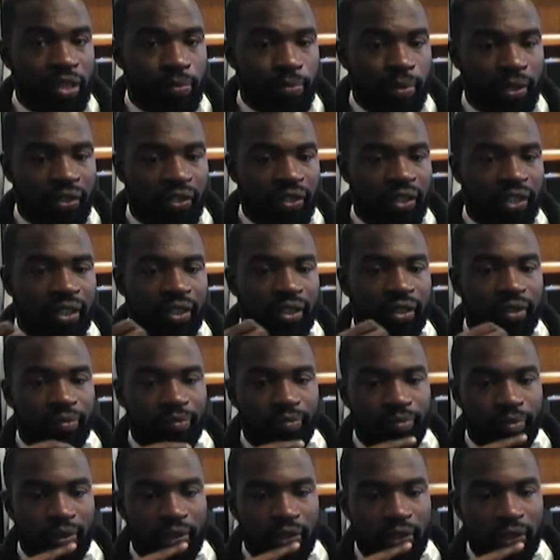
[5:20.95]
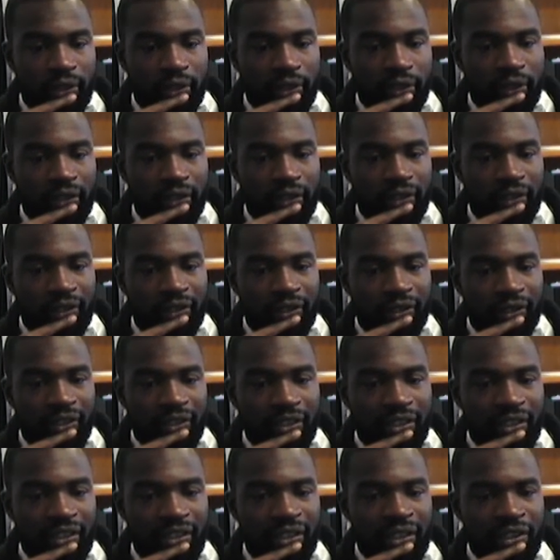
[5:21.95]
building
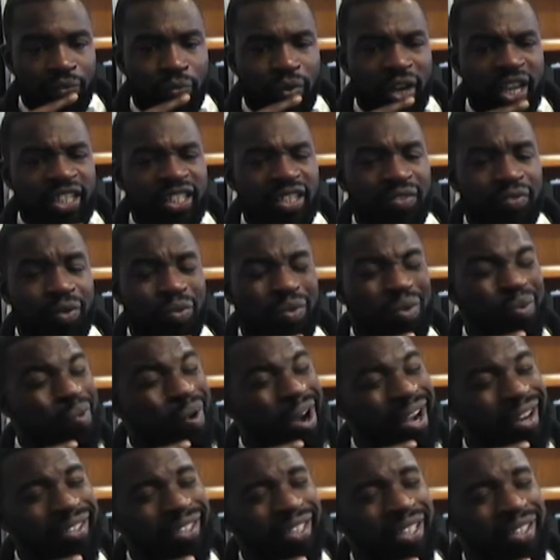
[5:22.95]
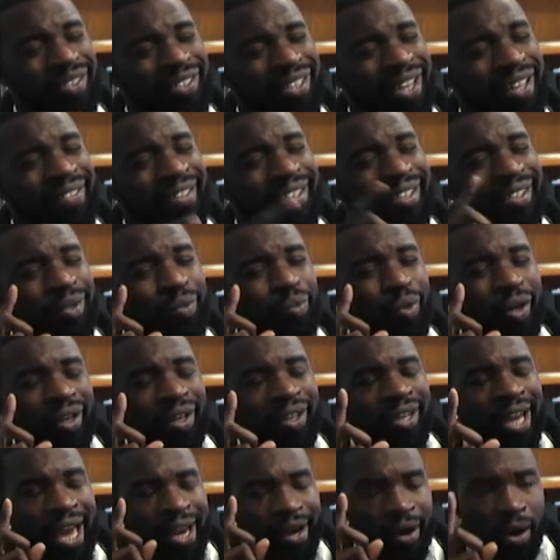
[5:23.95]
in ways that will require teachers, I think, to work a
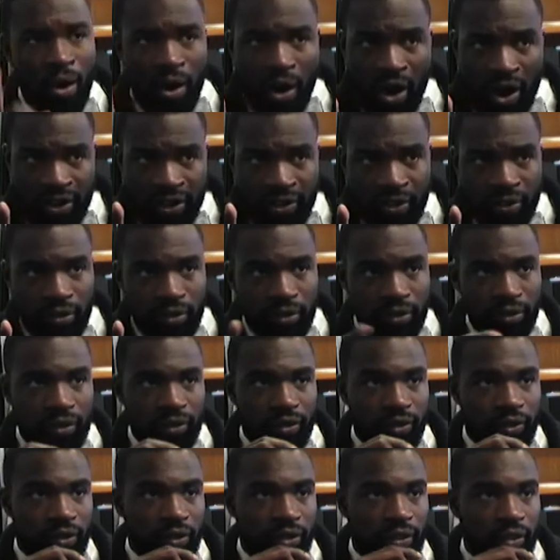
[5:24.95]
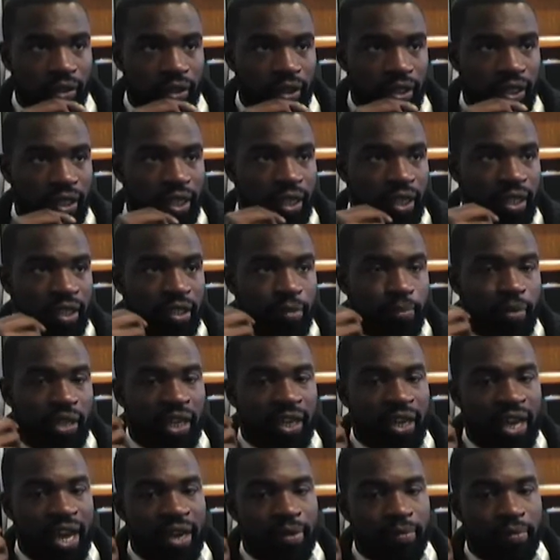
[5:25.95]
lot harder and to be a
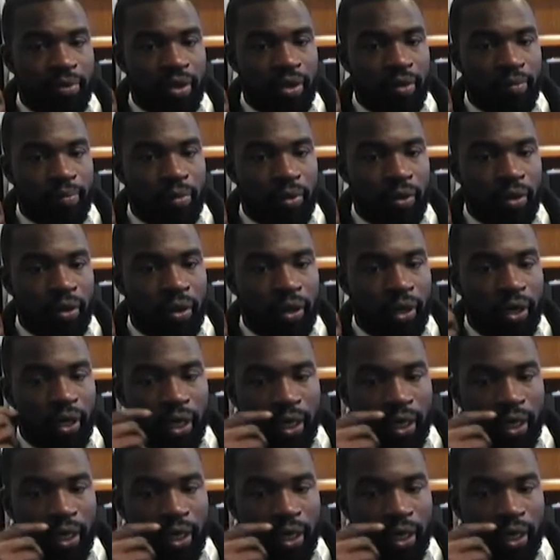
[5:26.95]
lot more